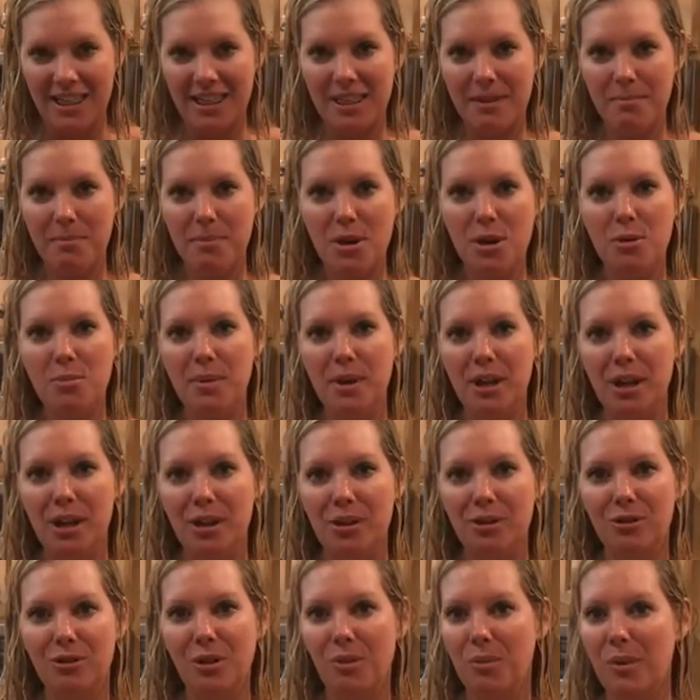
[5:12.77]
The
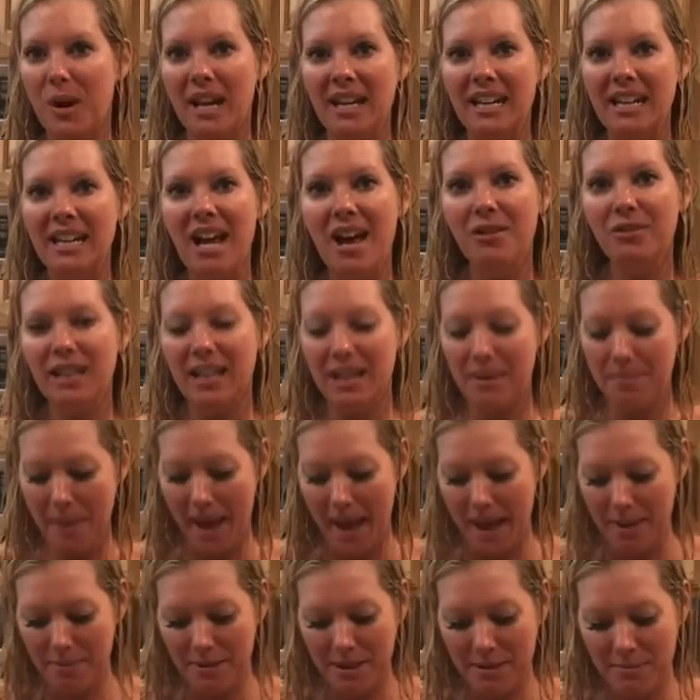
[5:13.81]
boo-boo, the one and only
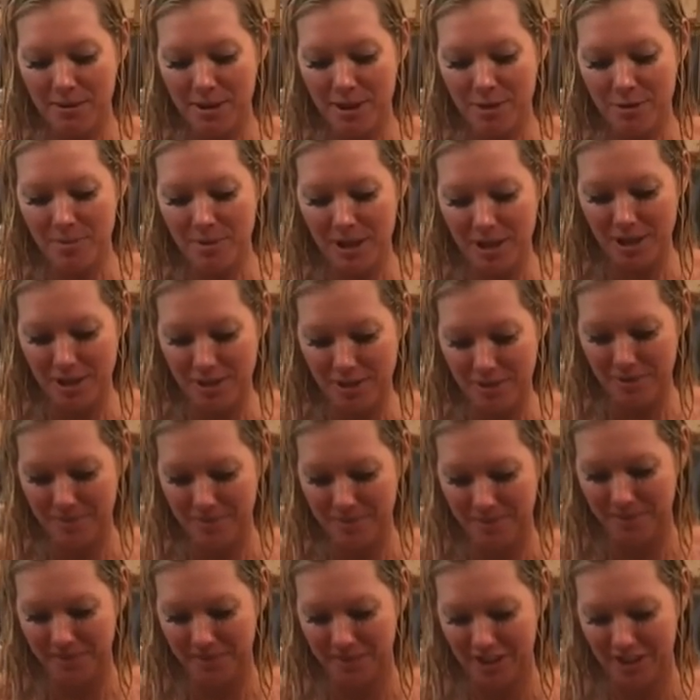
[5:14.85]
baby boo-boo.